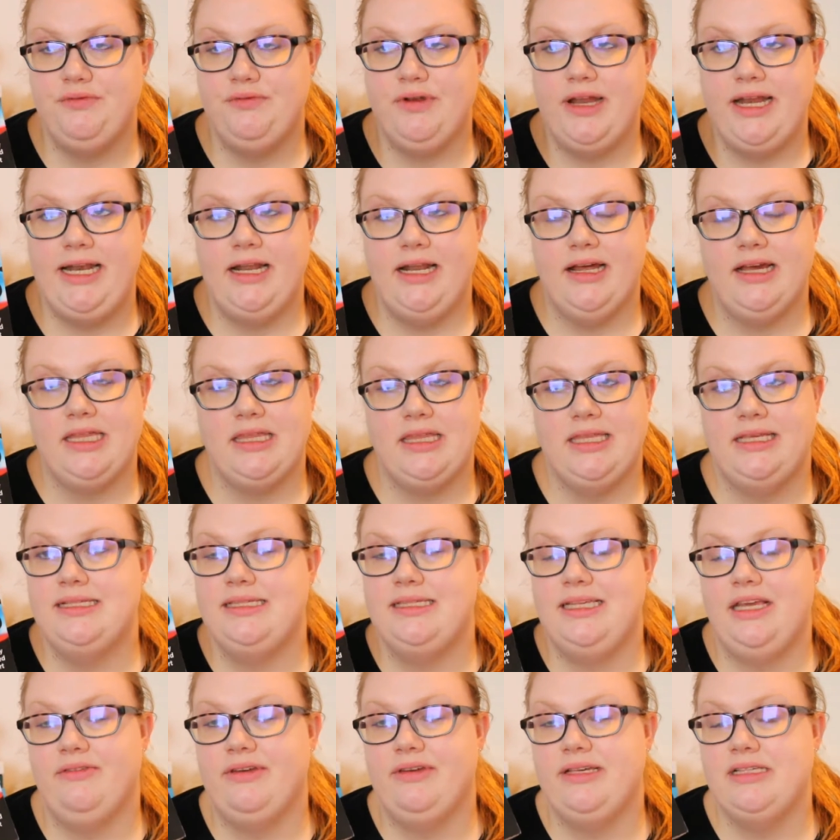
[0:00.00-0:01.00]
really like this
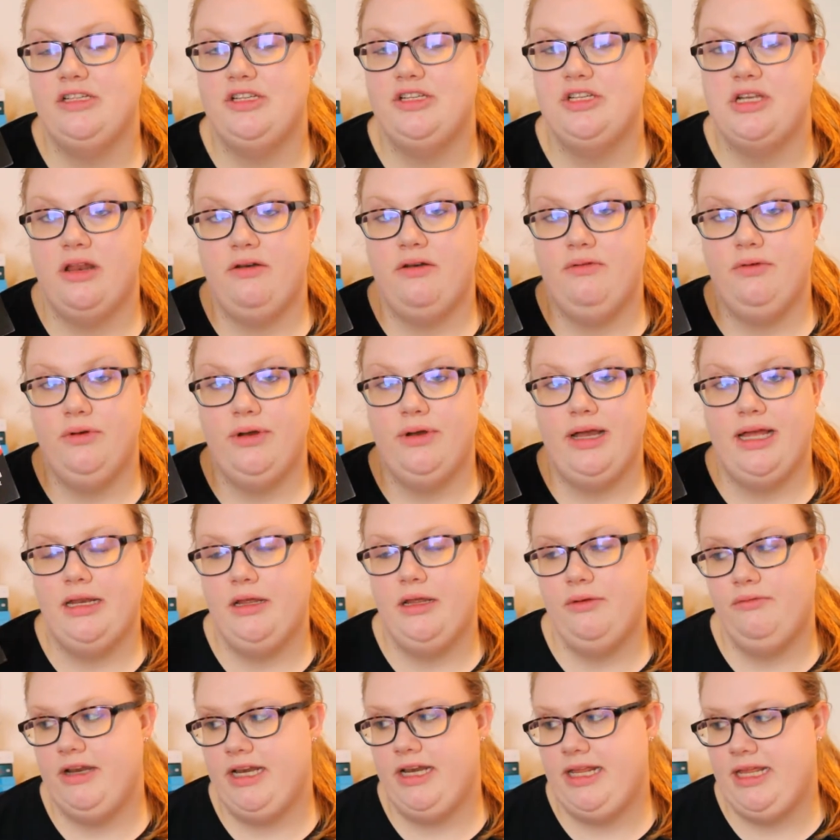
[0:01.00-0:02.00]
series in general, and I
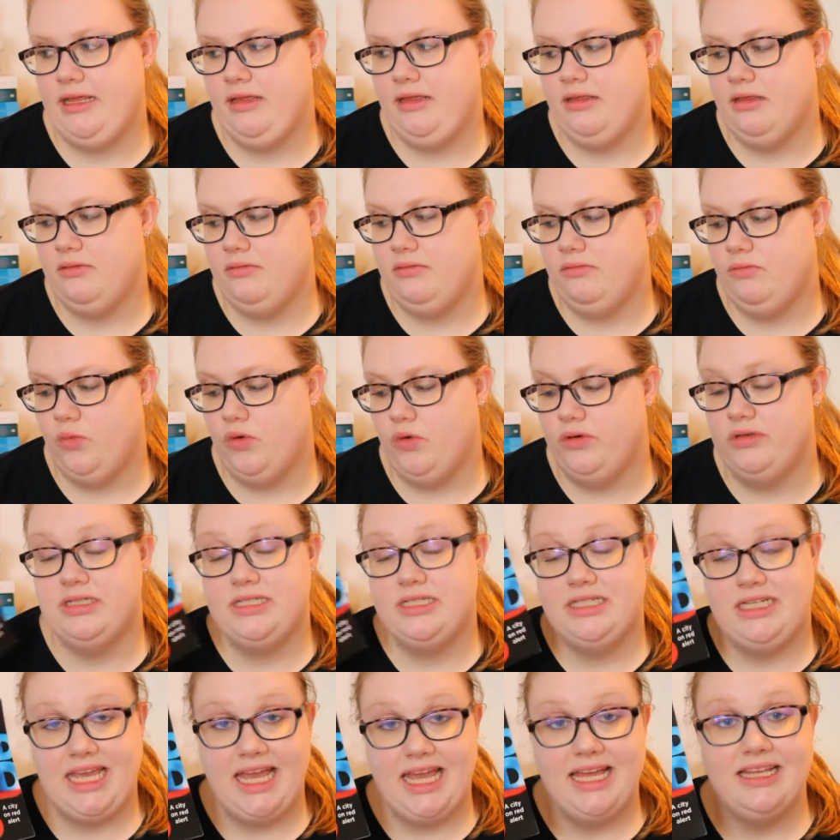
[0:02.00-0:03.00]
really
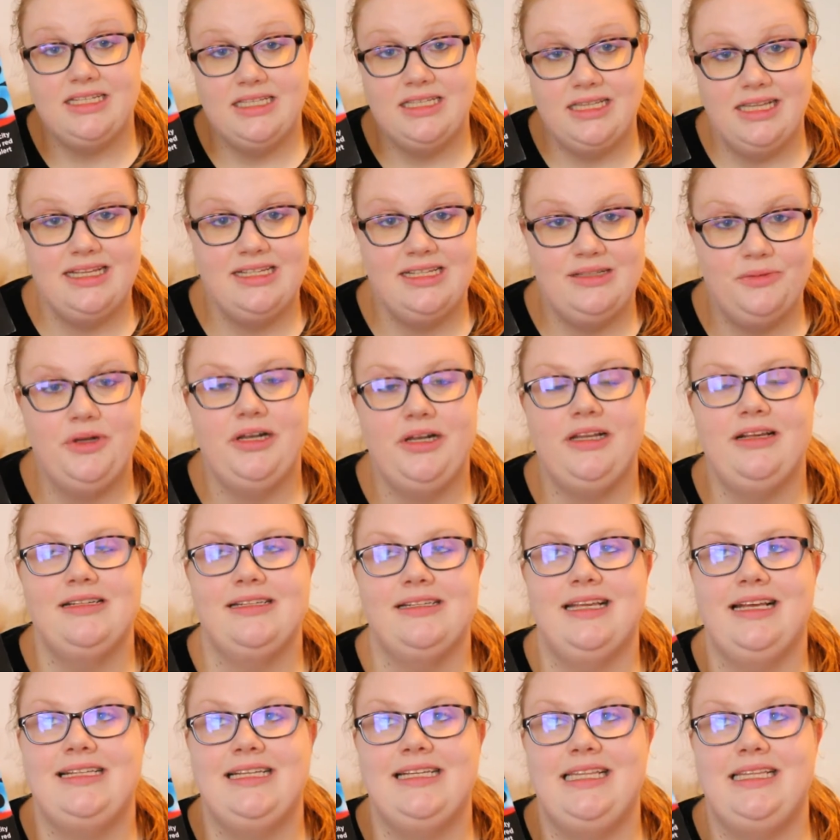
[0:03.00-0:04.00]
wanted to get to this one because,
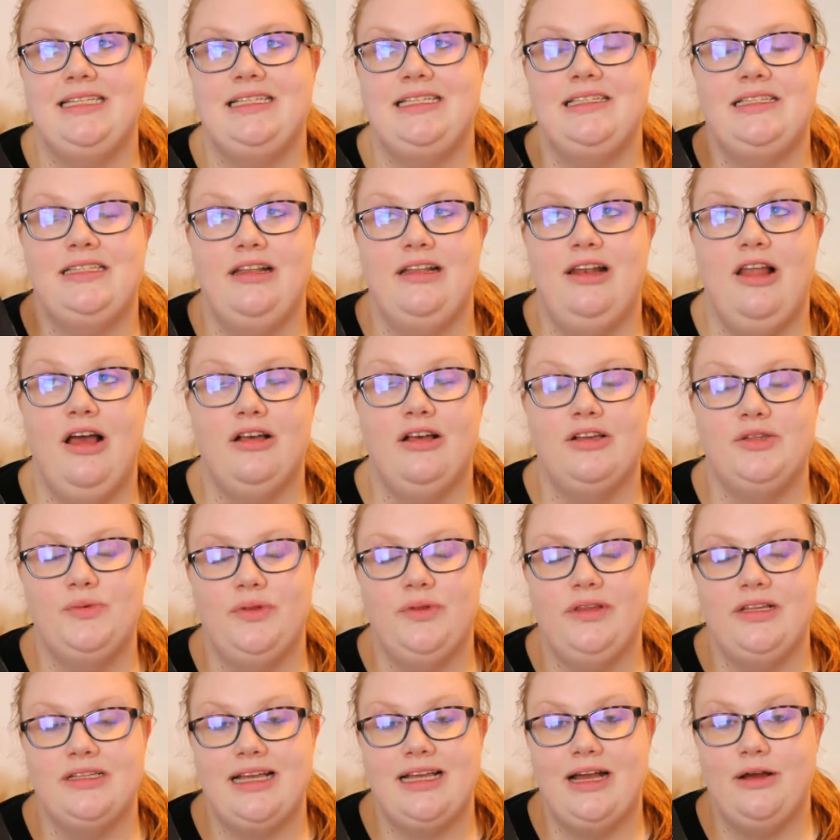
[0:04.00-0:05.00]
like I said, this is the last
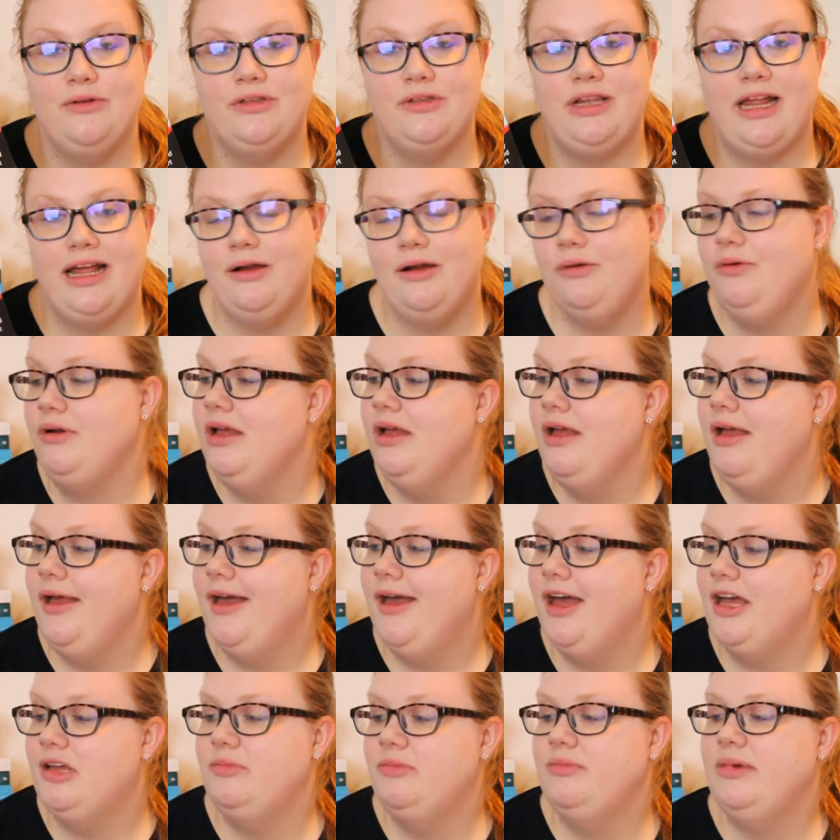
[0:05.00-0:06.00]
one that's out now,
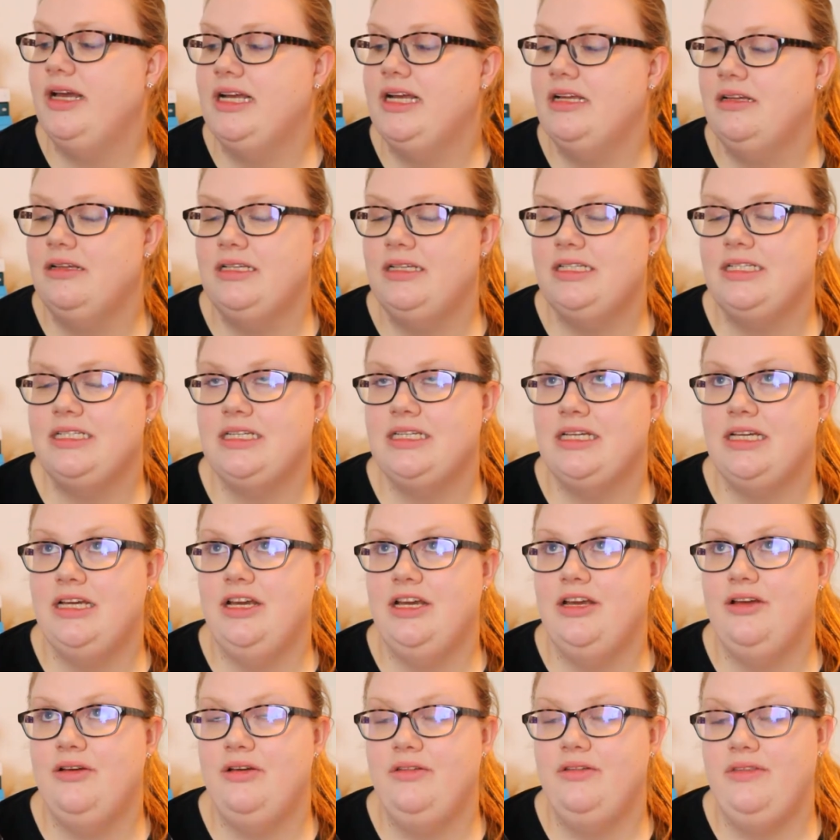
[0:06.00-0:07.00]
and
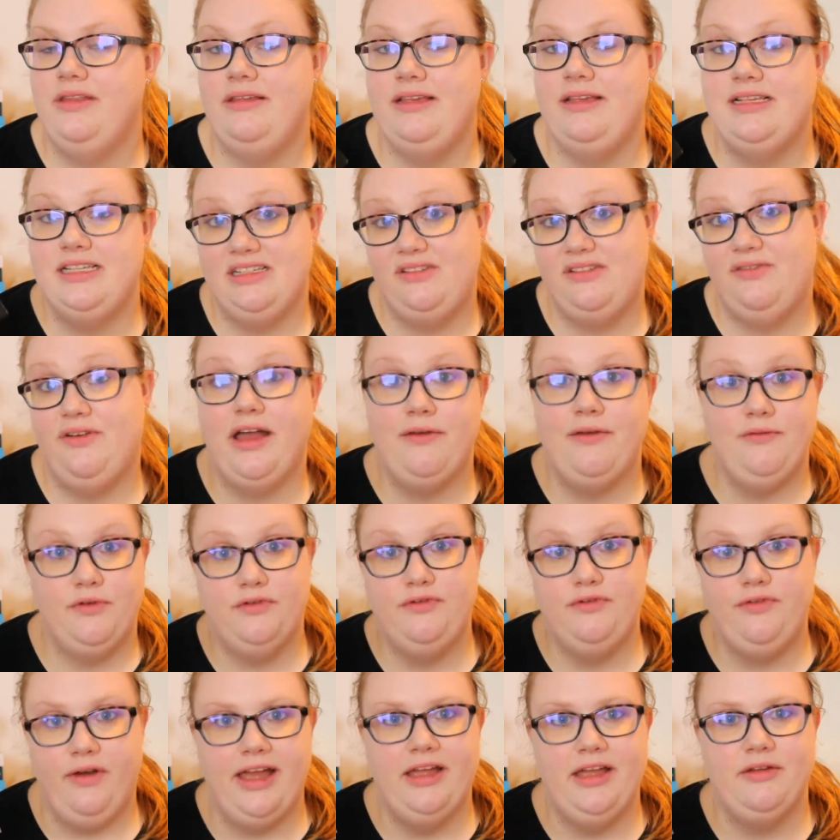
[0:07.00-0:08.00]
this is 5 of
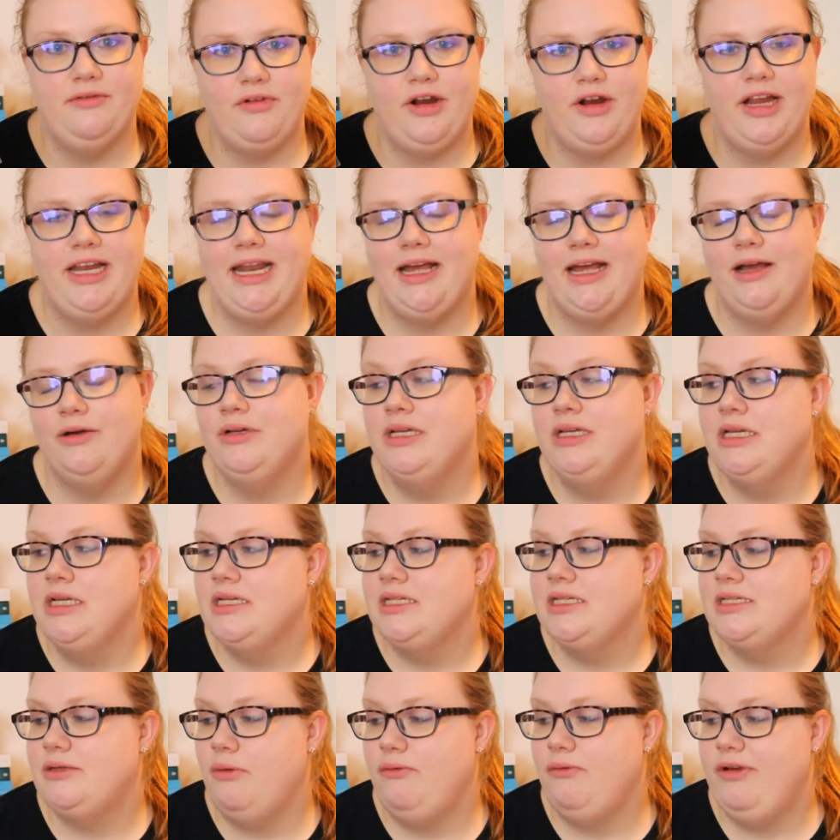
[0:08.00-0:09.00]
5 right now,
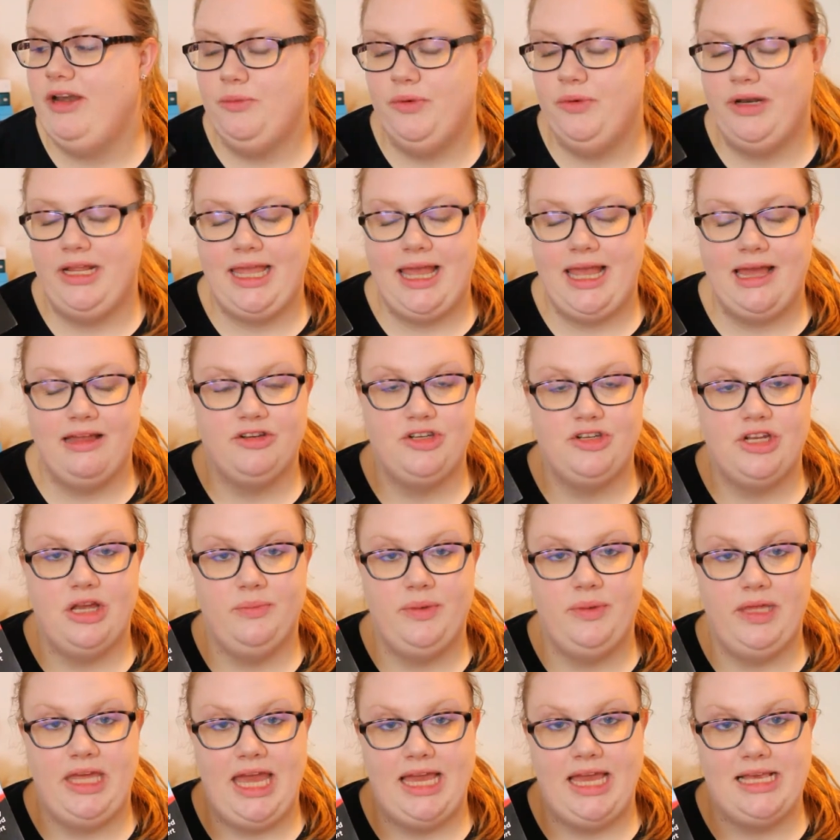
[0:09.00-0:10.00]
so I really want to catch
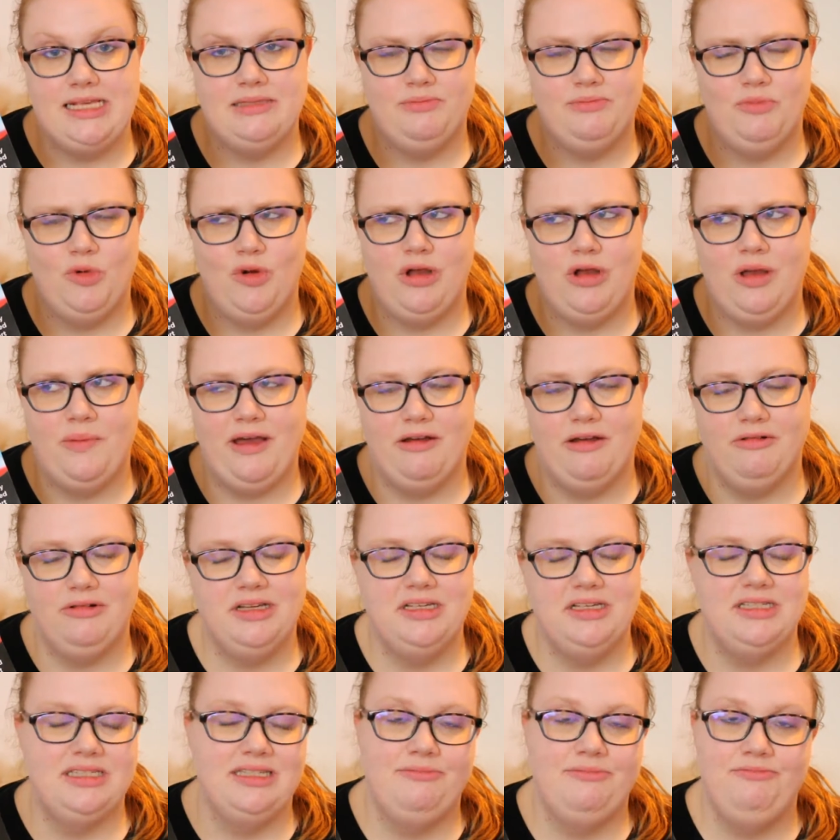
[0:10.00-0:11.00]
up in case more come out
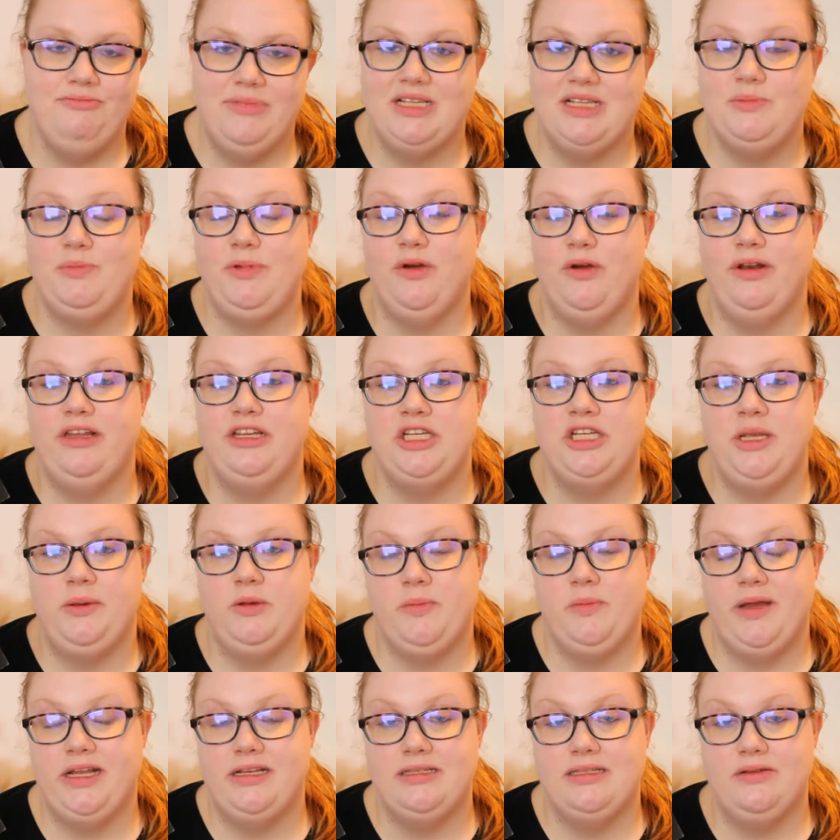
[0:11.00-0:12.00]
because, let's be honest, James
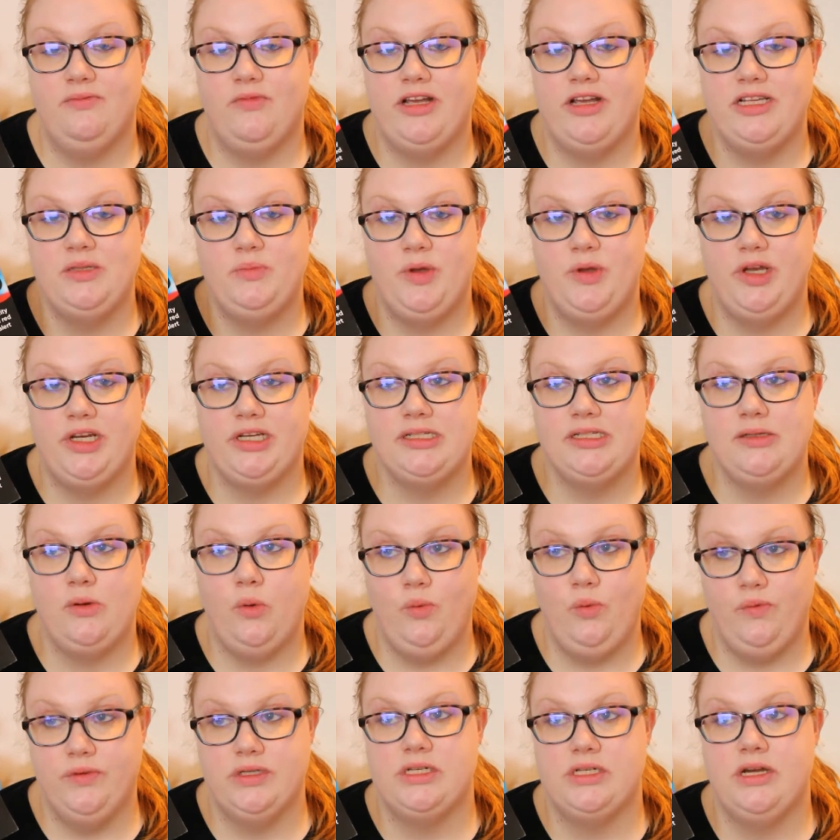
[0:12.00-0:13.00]
Patterson writes books
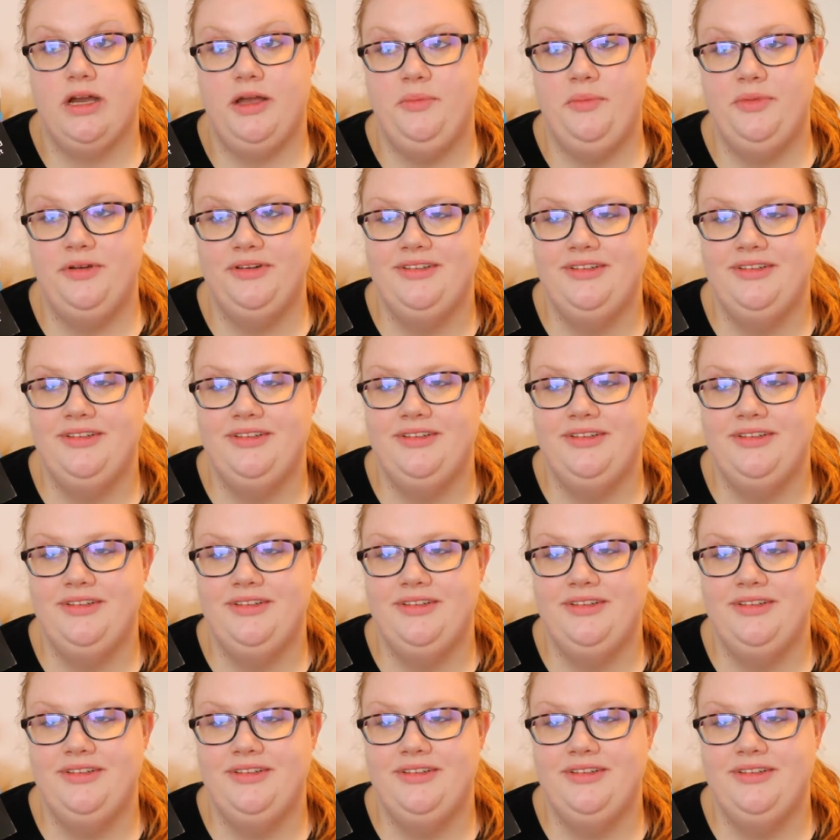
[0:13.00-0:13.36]
all the time.